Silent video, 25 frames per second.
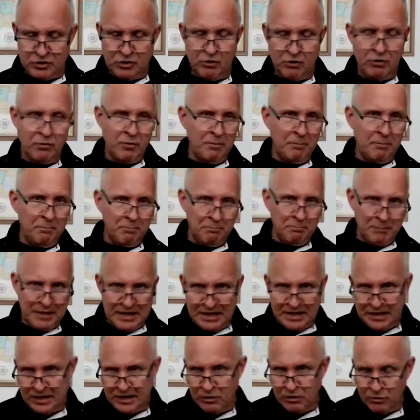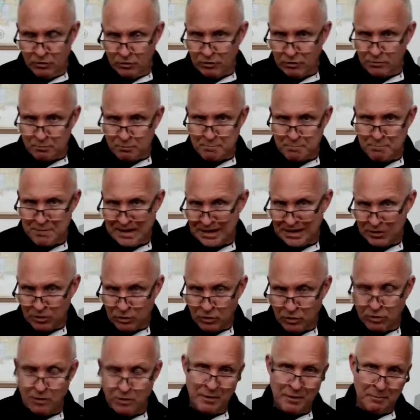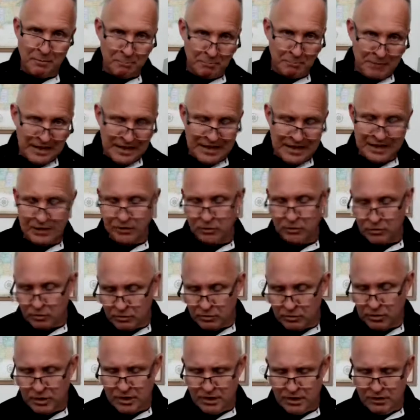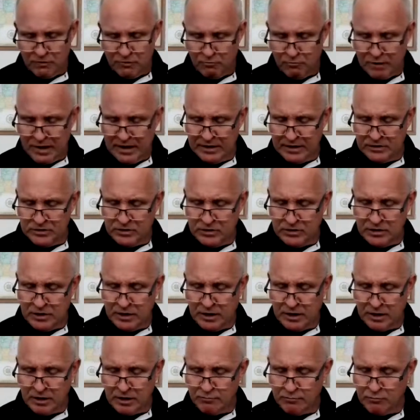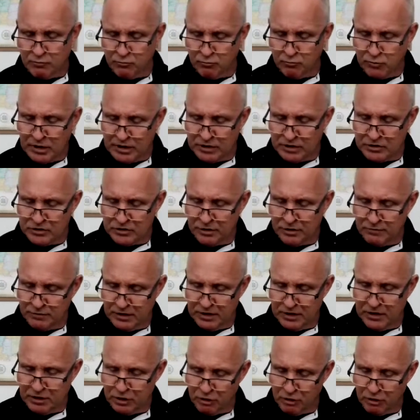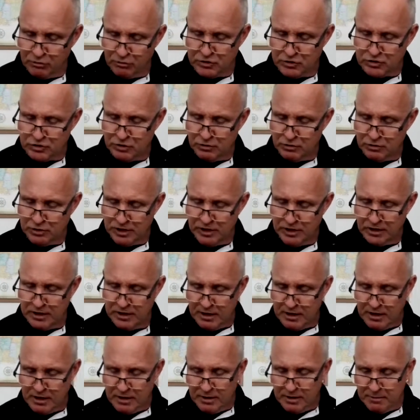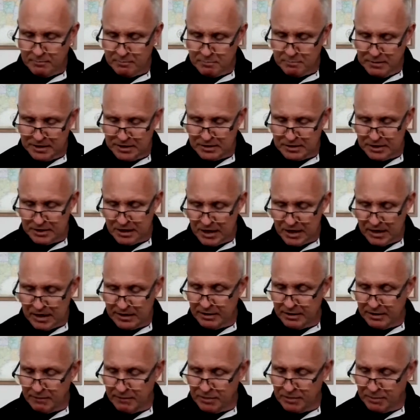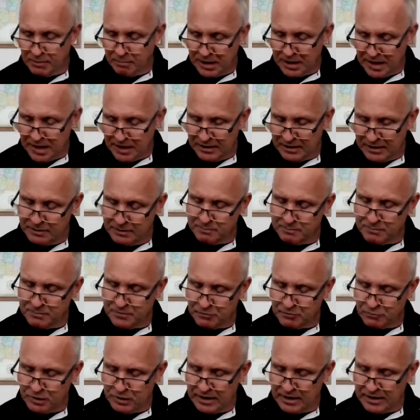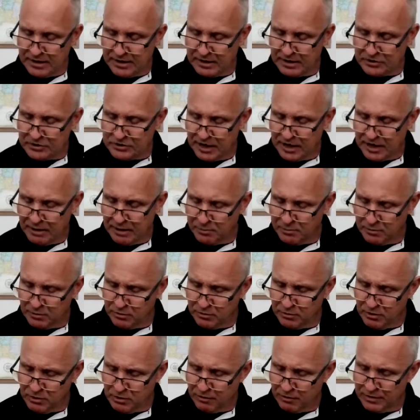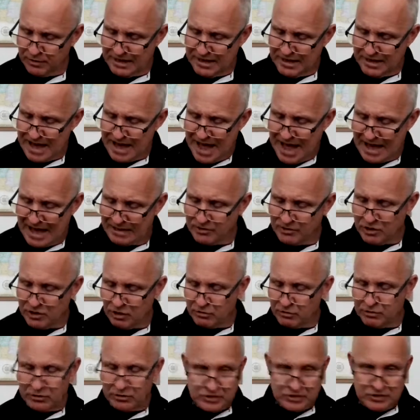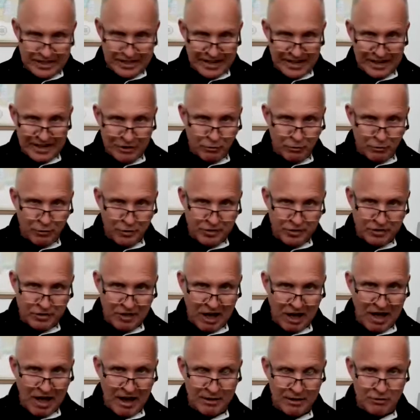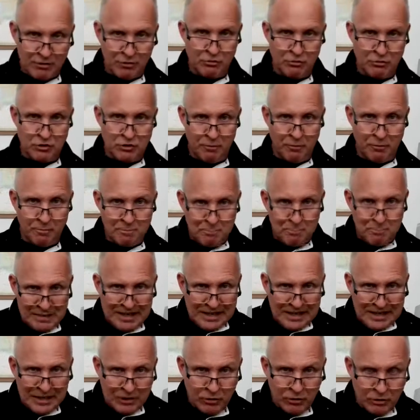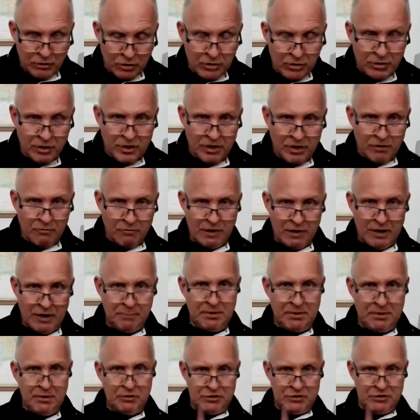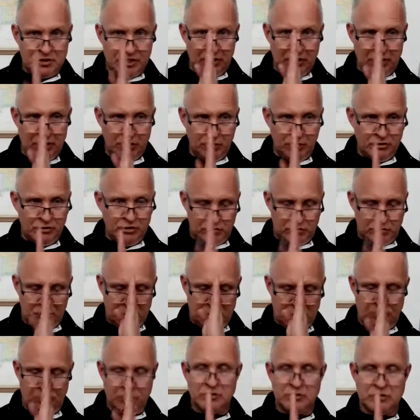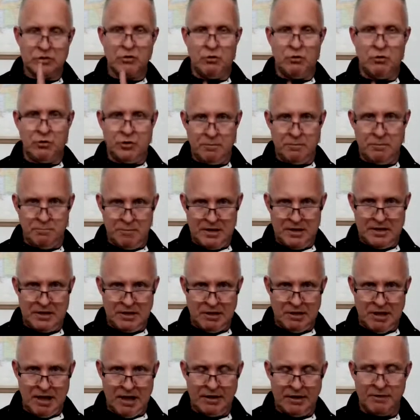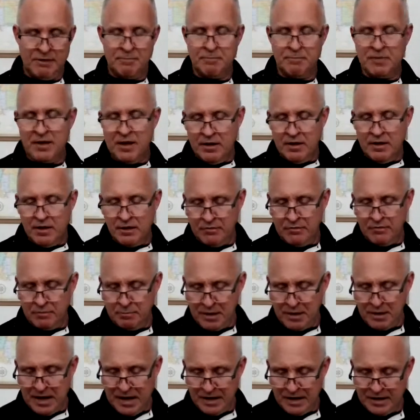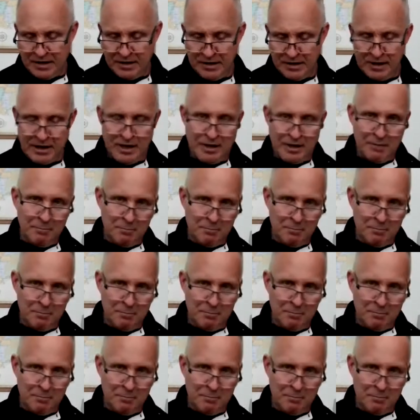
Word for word: So medial, middle, medial, right? Um, relatively close to the midline of the body, right? An example are the adductors, the inner thigh. Those are medial, right? Because they're closer to what's called the midline of the body.